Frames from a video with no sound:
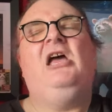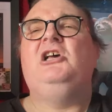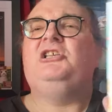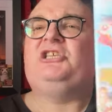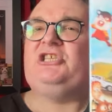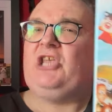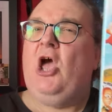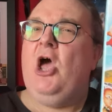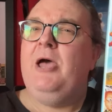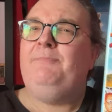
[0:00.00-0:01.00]

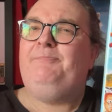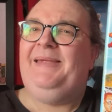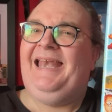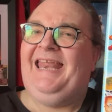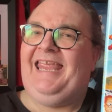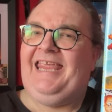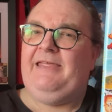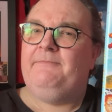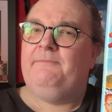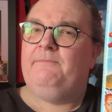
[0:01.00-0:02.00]
Sir
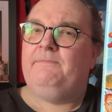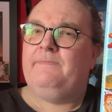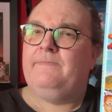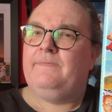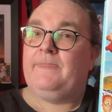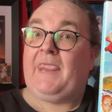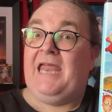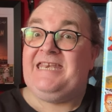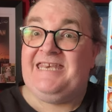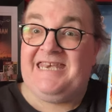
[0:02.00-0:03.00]
Billy,
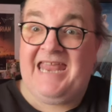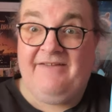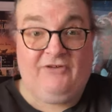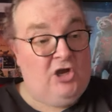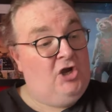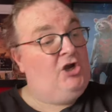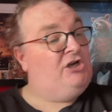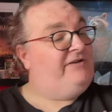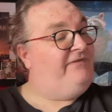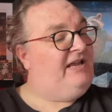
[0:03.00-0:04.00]
never
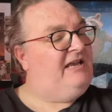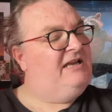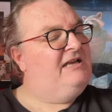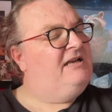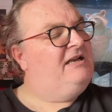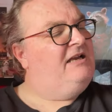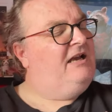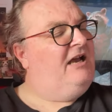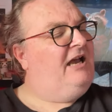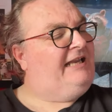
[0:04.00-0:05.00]
heard of it.
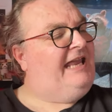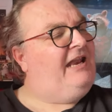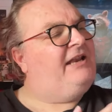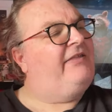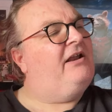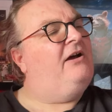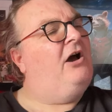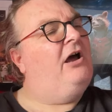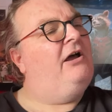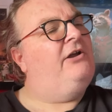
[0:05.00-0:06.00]
Again,
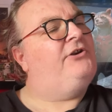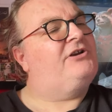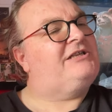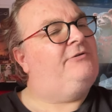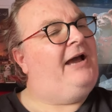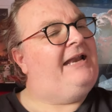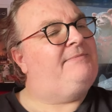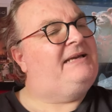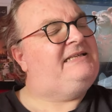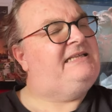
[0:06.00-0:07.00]
another nice little
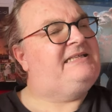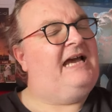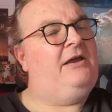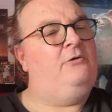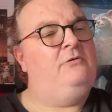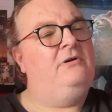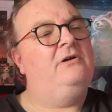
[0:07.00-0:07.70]
animated tale.